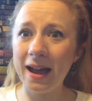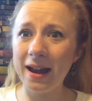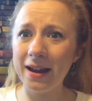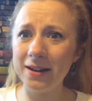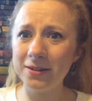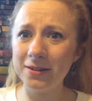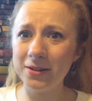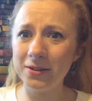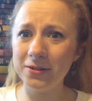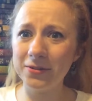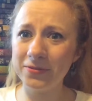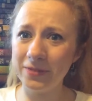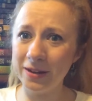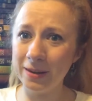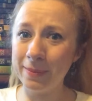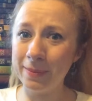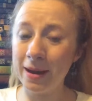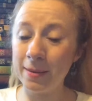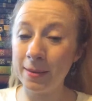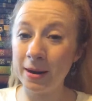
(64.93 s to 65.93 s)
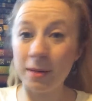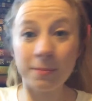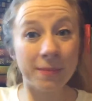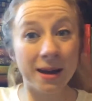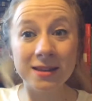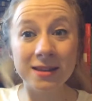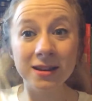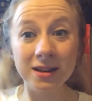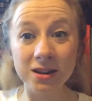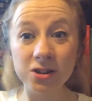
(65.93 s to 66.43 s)
I don't feel bad about it.
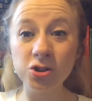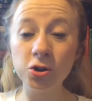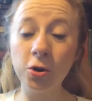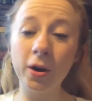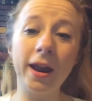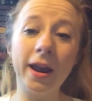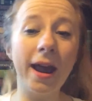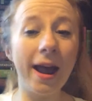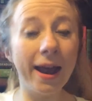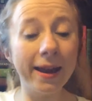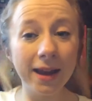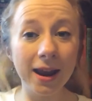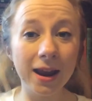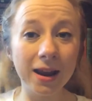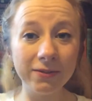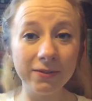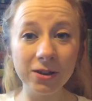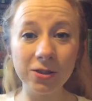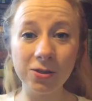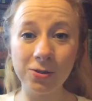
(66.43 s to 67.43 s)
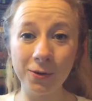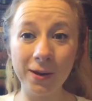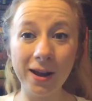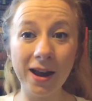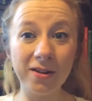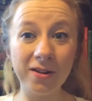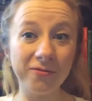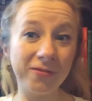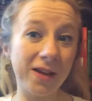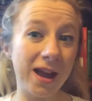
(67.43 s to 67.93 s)
But I did enjoy it. I gave it 3
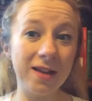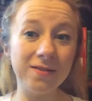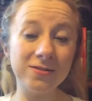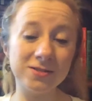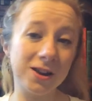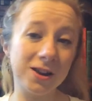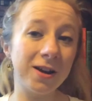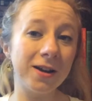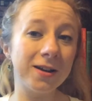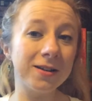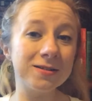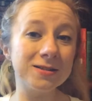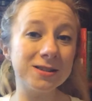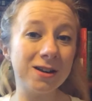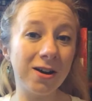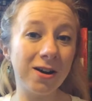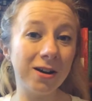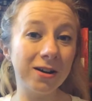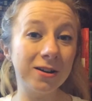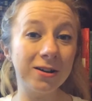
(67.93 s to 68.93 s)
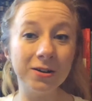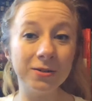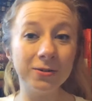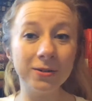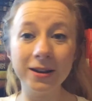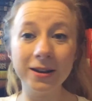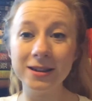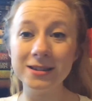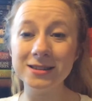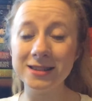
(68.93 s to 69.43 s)
out of 5 stars on
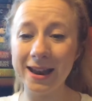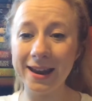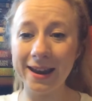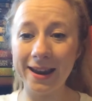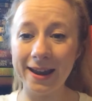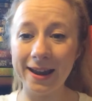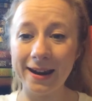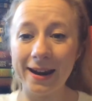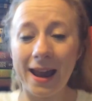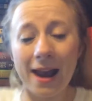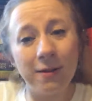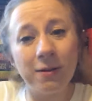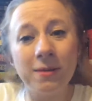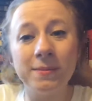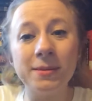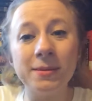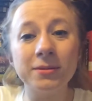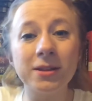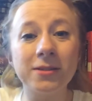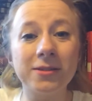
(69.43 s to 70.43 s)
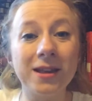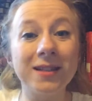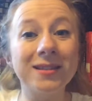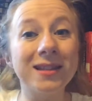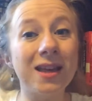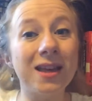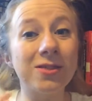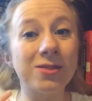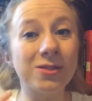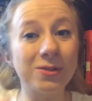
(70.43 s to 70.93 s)
Goodreads. And I don't want people to think
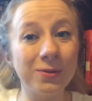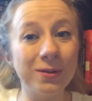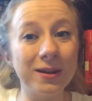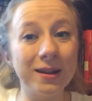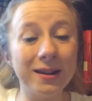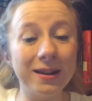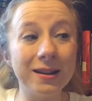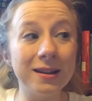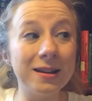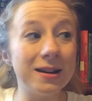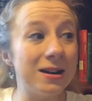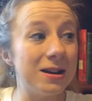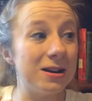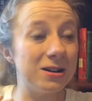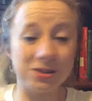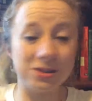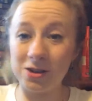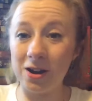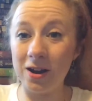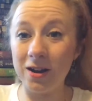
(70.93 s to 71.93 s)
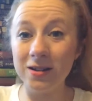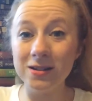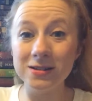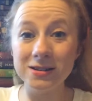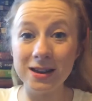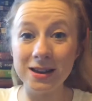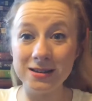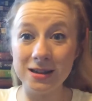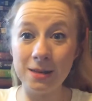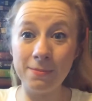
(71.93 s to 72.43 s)
that 3
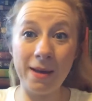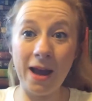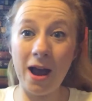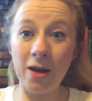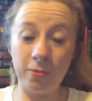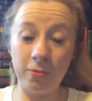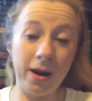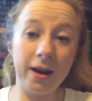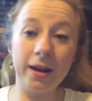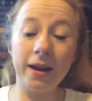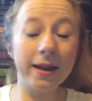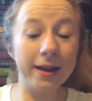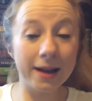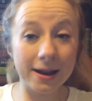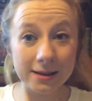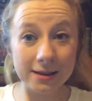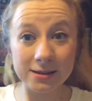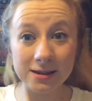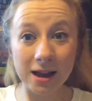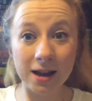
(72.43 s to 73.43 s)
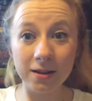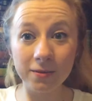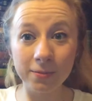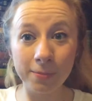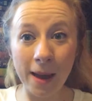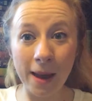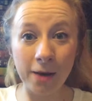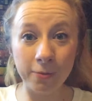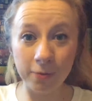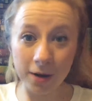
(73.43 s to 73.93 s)
stars is a bad rating. Because it's not a
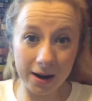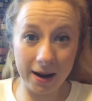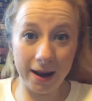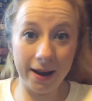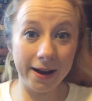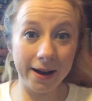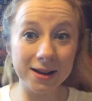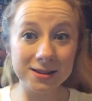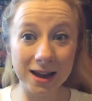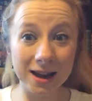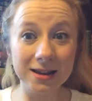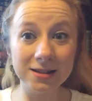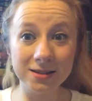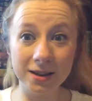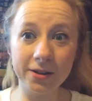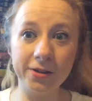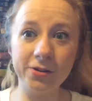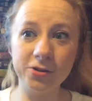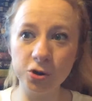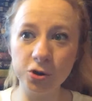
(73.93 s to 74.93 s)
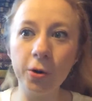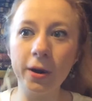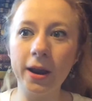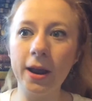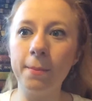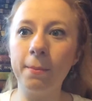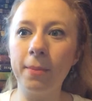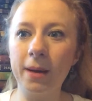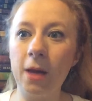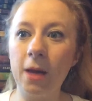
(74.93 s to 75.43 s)
bad rating. Because I did enjoy
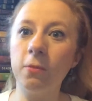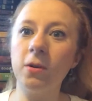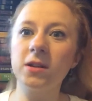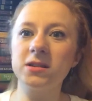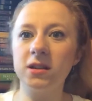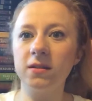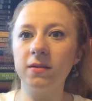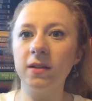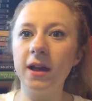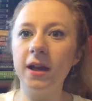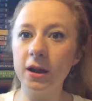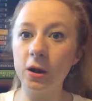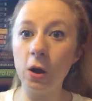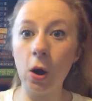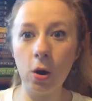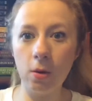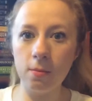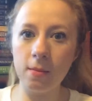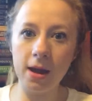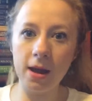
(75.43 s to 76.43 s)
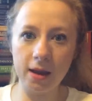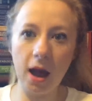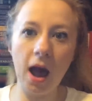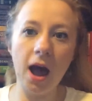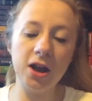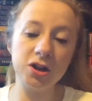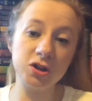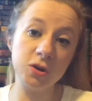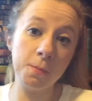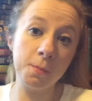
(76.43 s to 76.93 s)
it. But I wasn't like, oh my
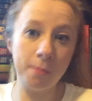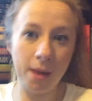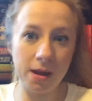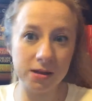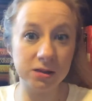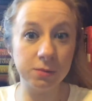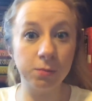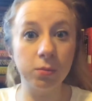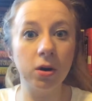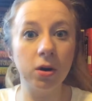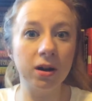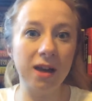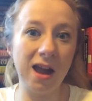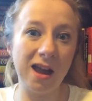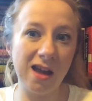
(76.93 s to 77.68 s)
gosh, best book